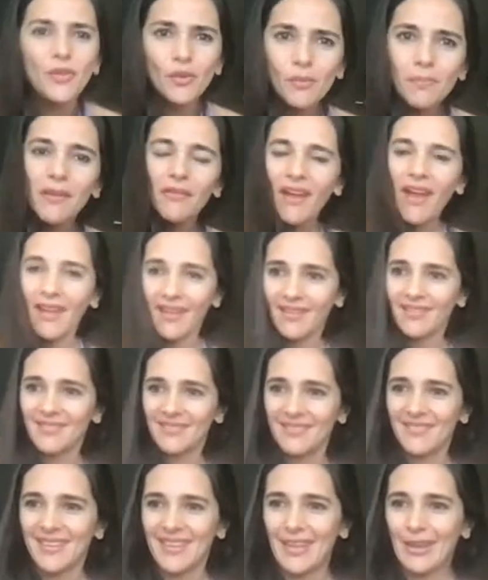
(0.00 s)
and you'll be
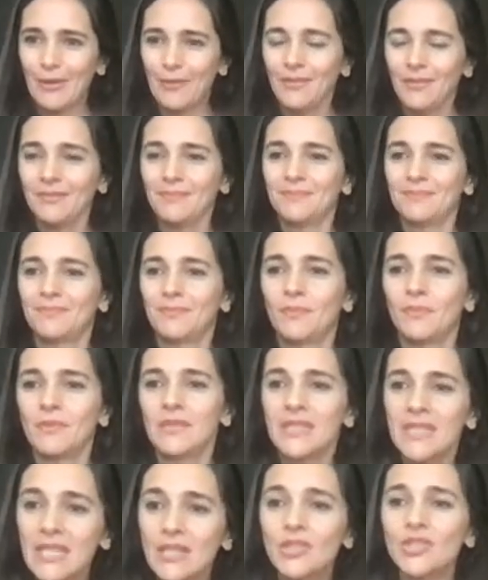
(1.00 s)
fine. You know,
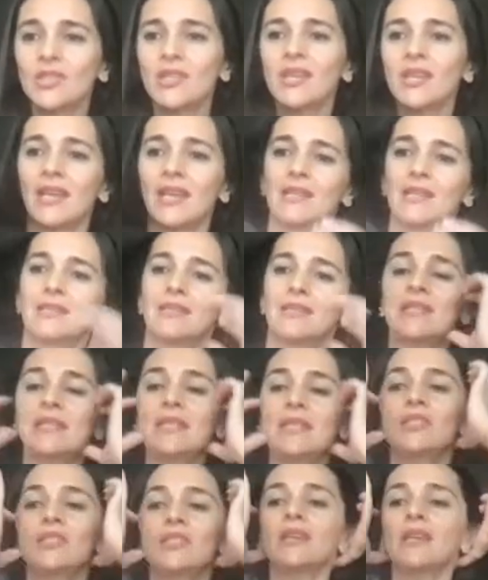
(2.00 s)
teach the
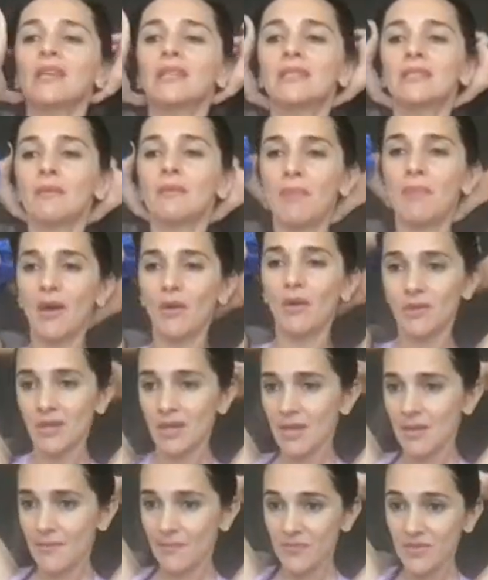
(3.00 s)
kids
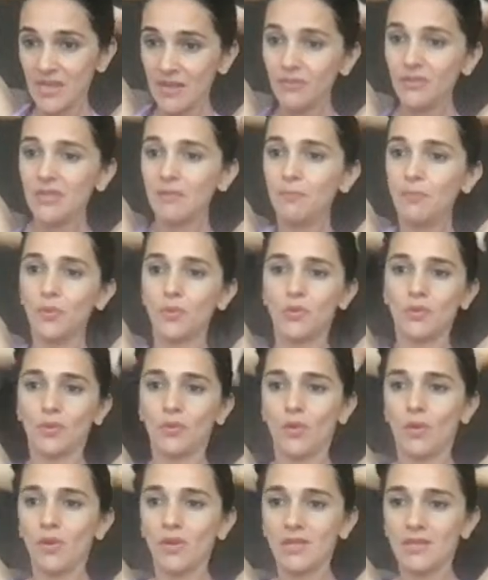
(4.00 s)
about safety
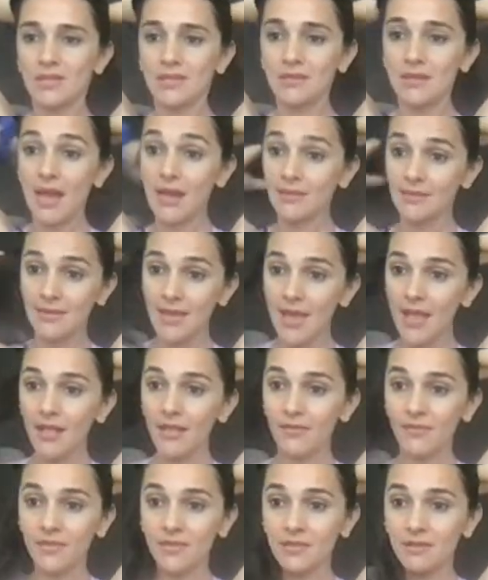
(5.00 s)
protocols
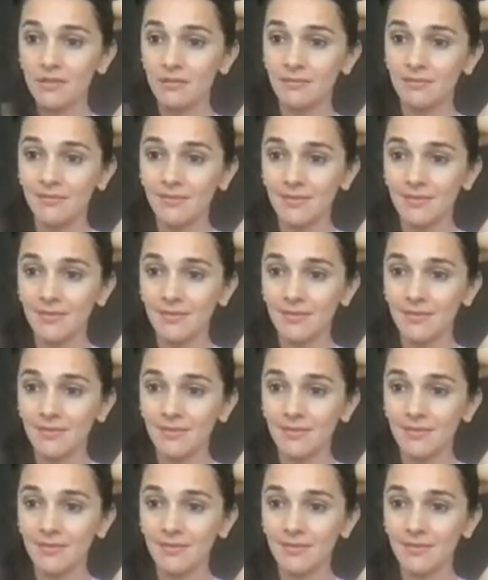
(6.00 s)
ourselves.